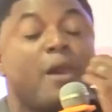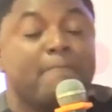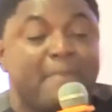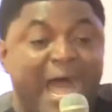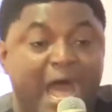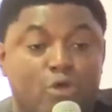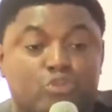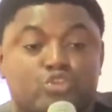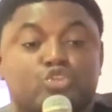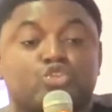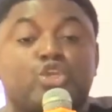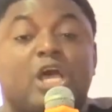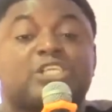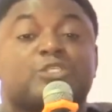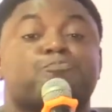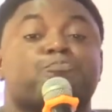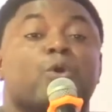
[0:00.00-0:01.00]
your mouth.
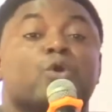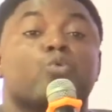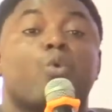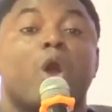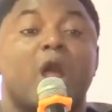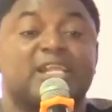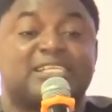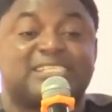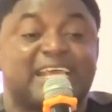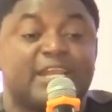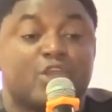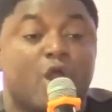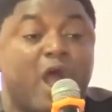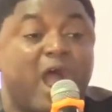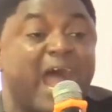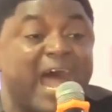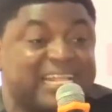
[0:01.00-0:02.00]
Just put words in
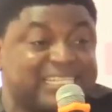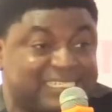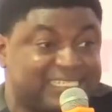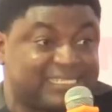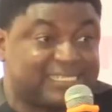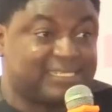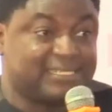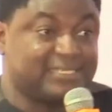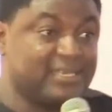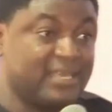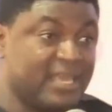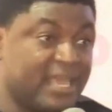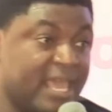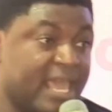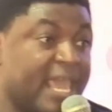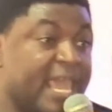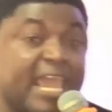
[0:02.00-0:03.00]
your heart.
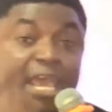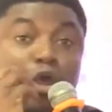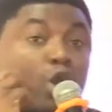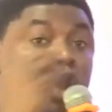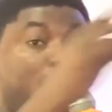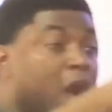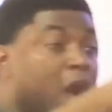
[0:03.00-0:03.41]
It'll